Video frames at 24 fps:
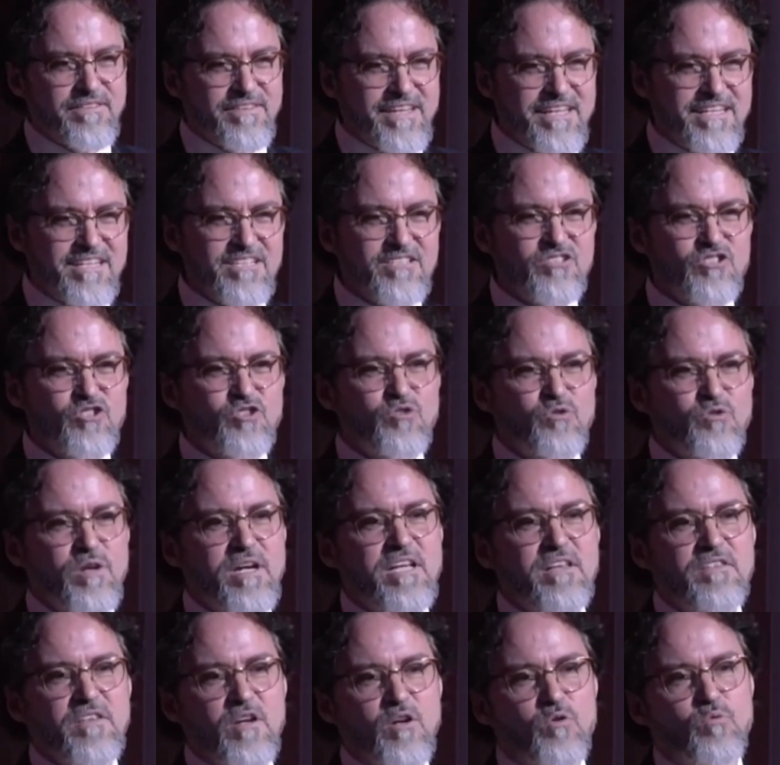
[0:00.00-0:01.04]
They
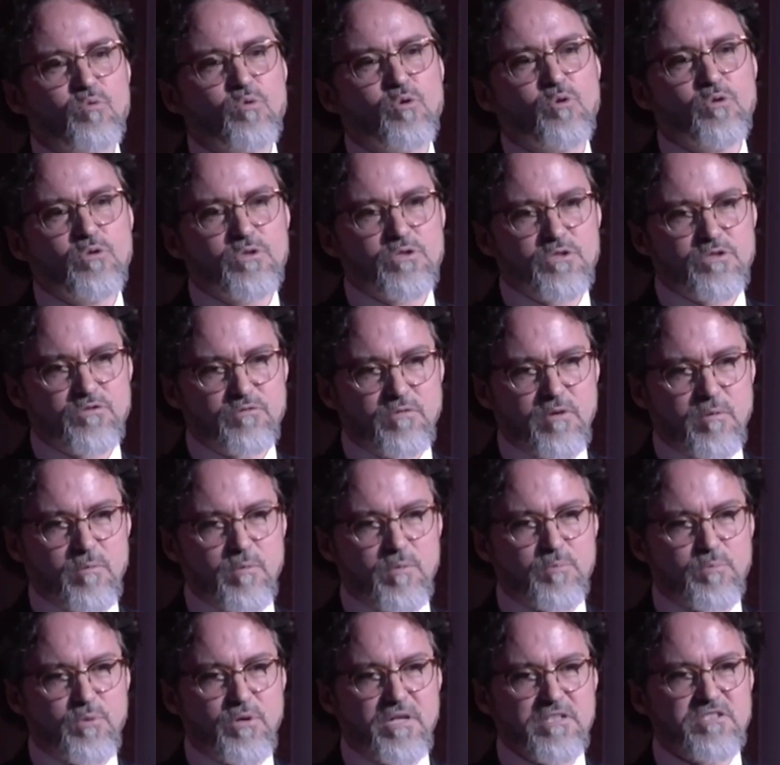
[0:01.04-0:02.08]
constrain their rulers from
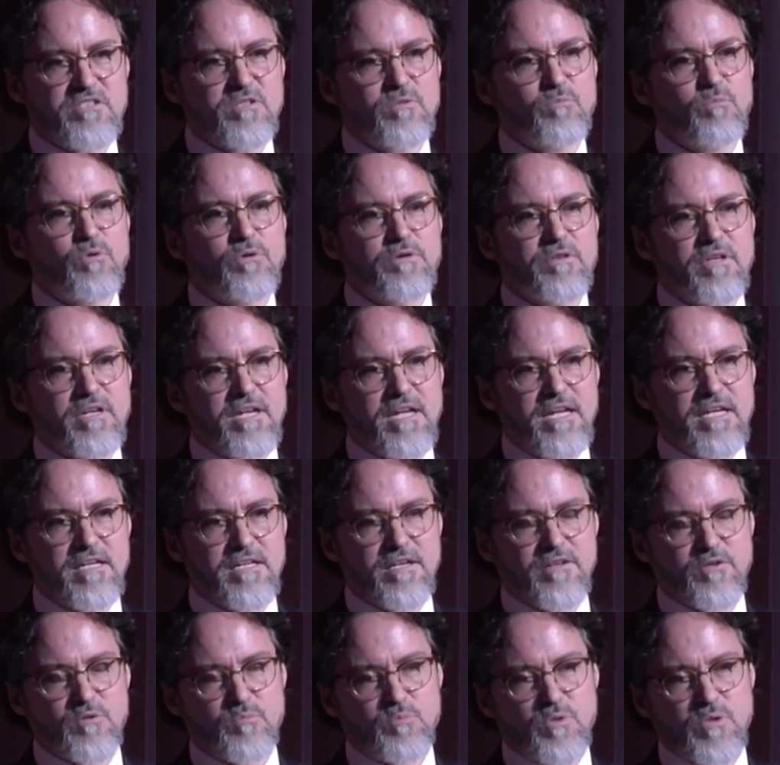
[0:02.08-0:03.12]
oppression more than any
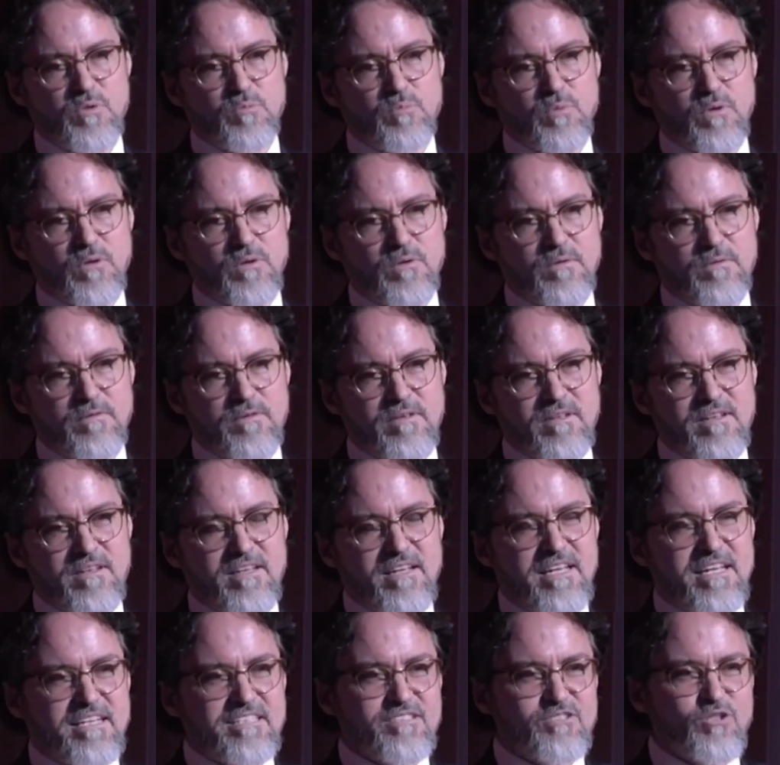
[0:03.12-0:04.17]
other people.
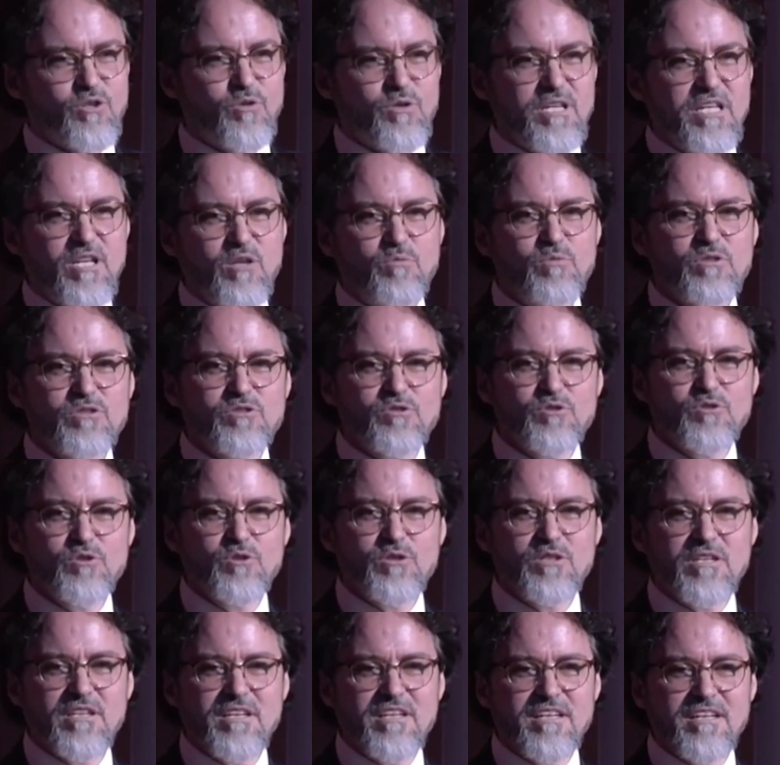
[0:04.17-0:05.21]
So he was
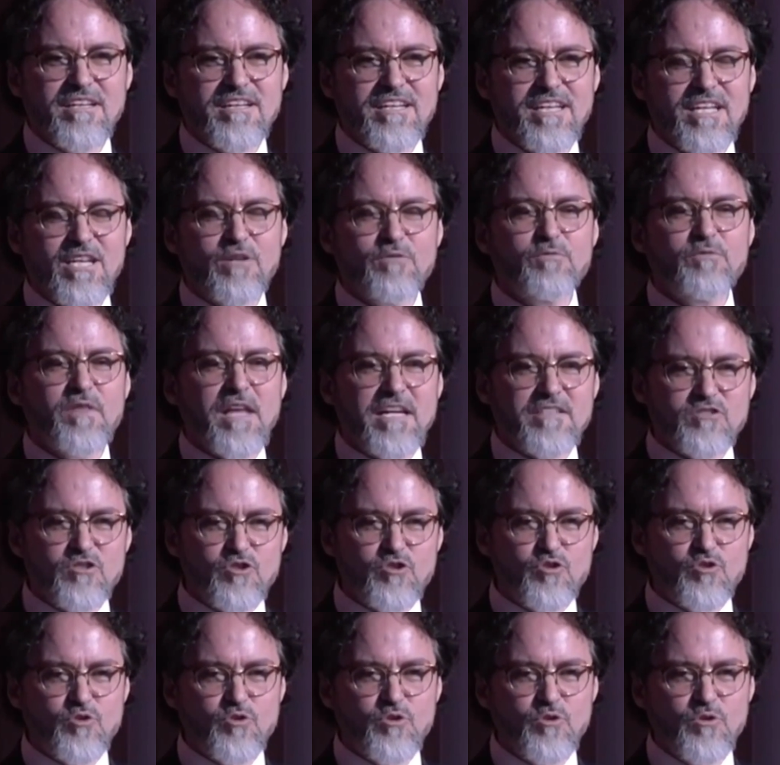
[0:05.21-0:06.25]
looking, if that's
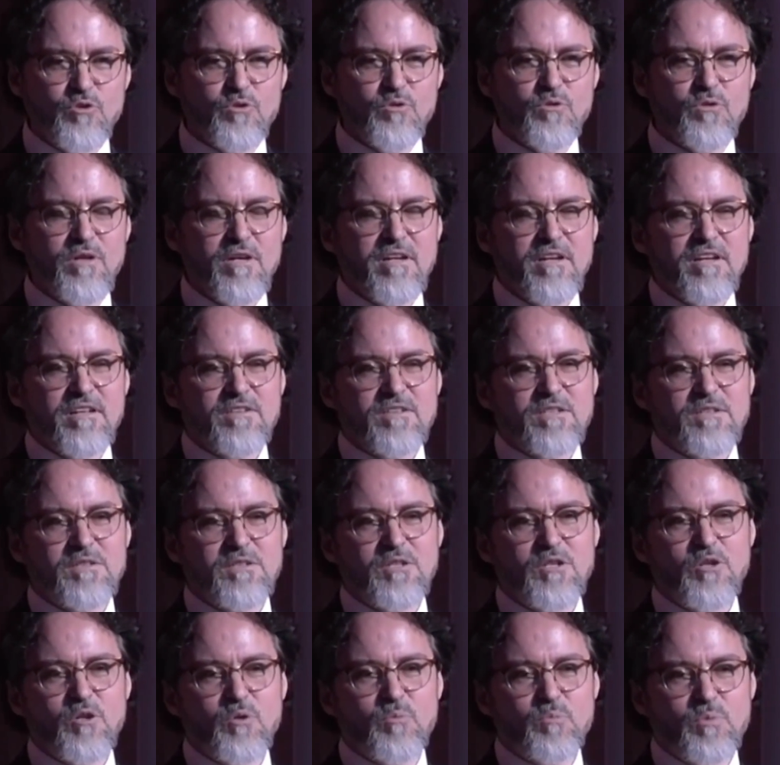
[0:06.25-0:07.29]
true, that
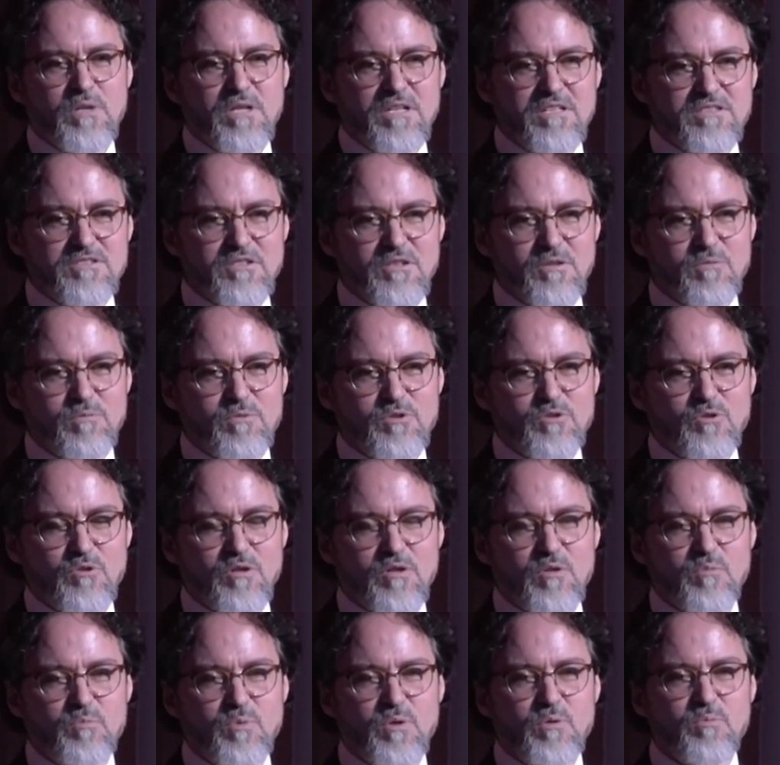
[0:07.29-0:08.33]
the Europeans are the
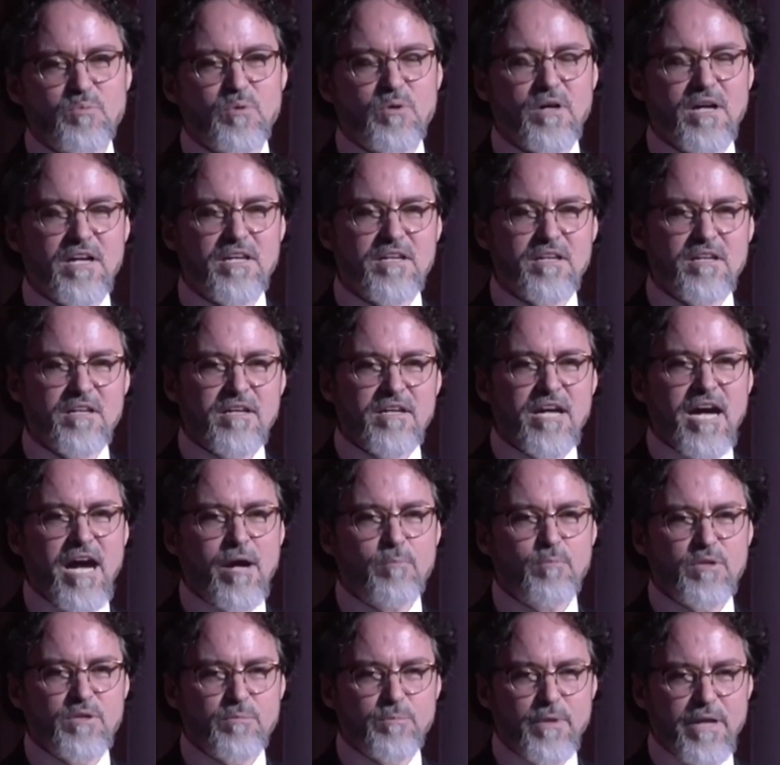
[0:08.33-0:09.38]
majority people, and
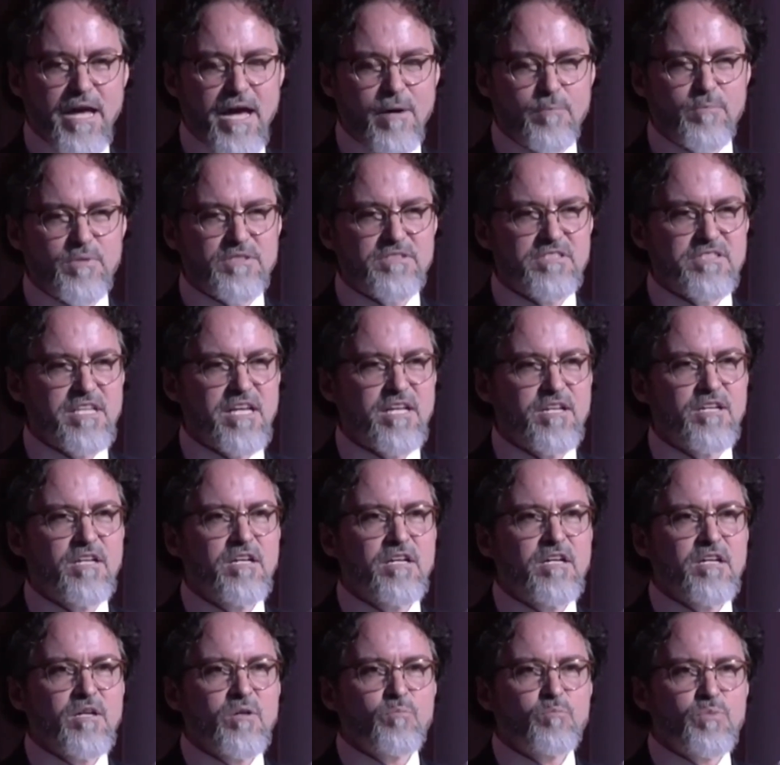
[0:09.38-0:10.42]
Ahmed ibn Hanbal said,
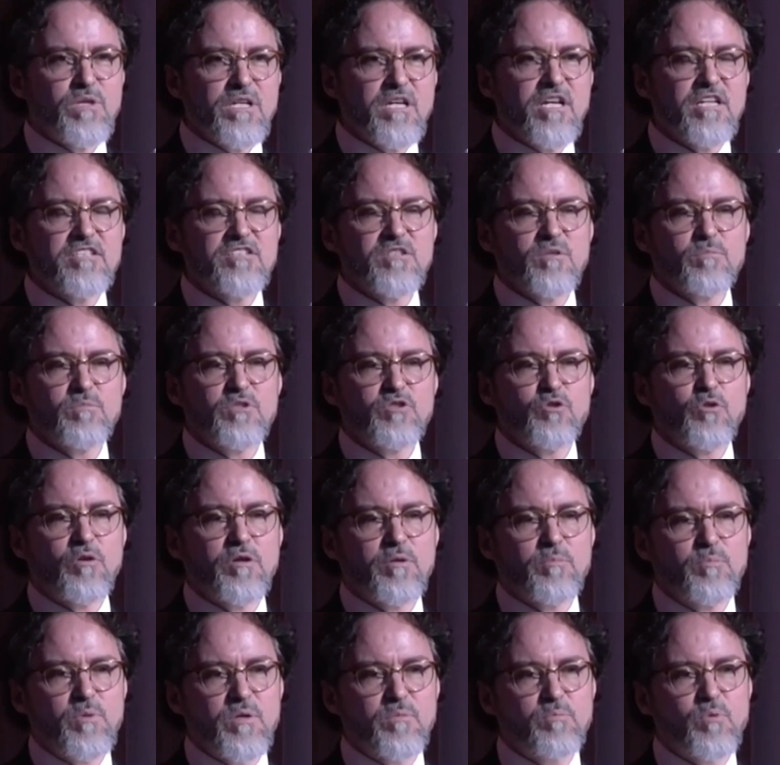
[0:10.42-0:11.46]
because the
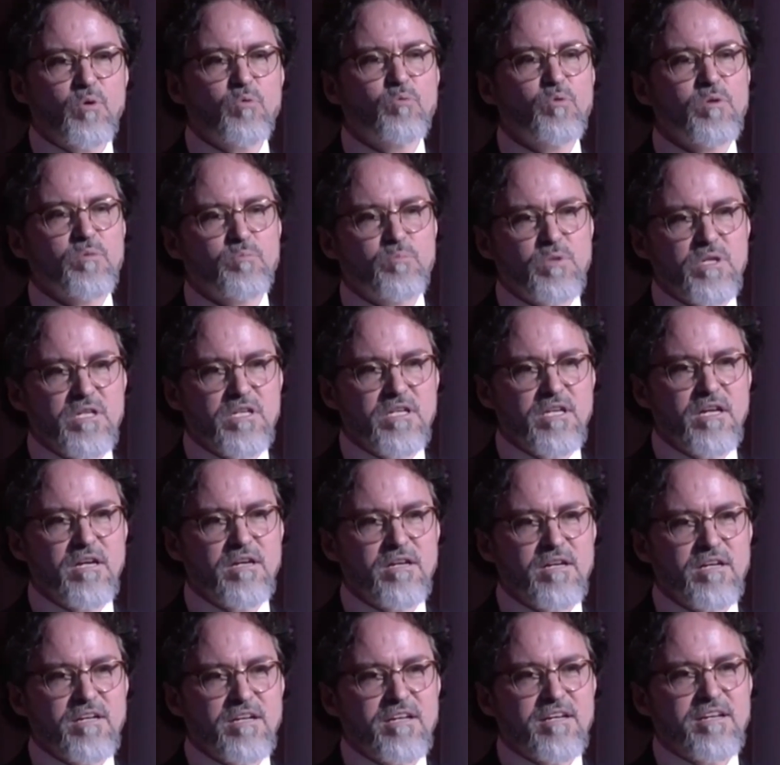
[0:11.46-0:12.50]
majority people would be
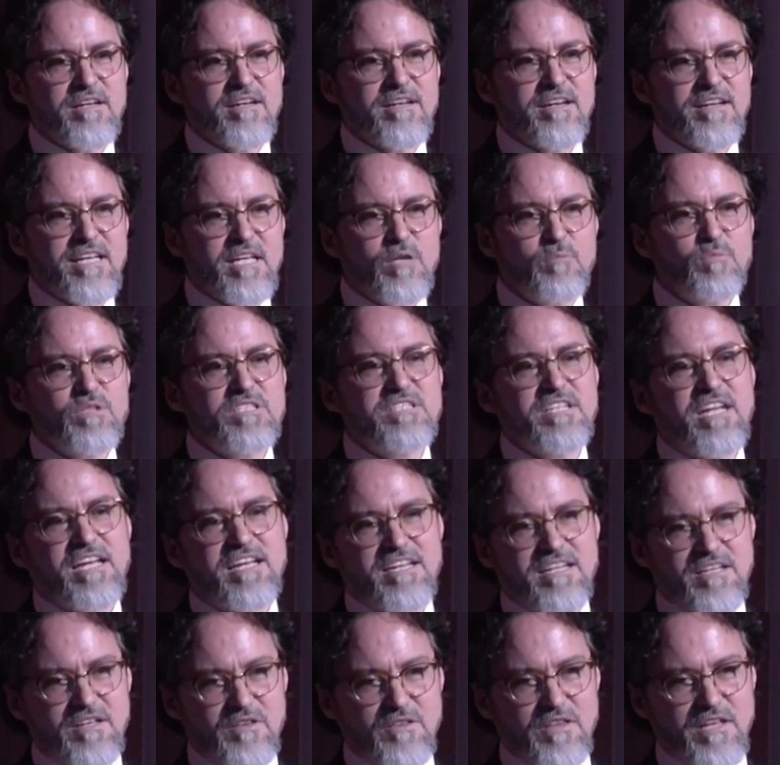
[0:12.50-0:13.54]

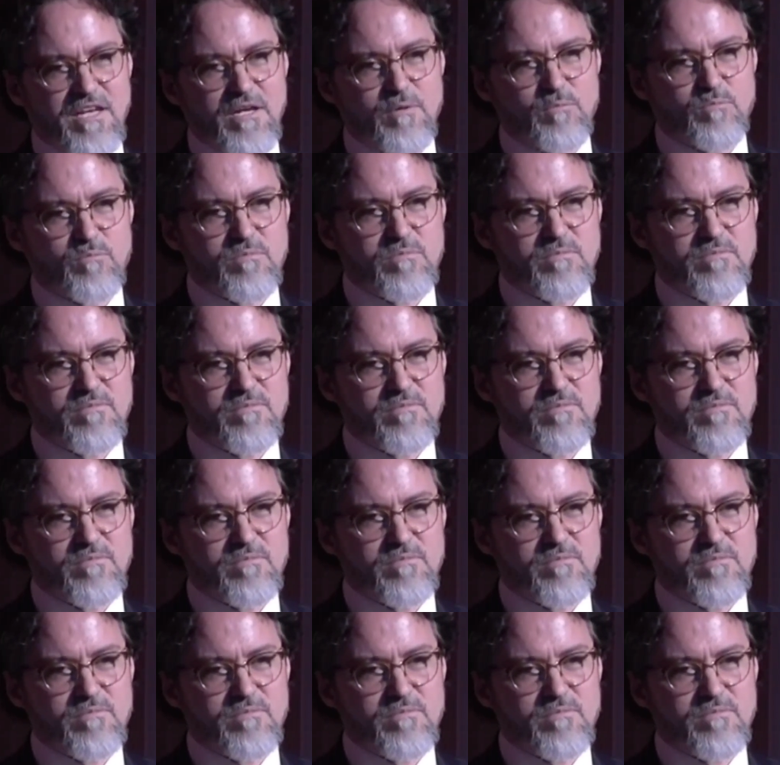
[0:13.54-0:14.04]
imitating them.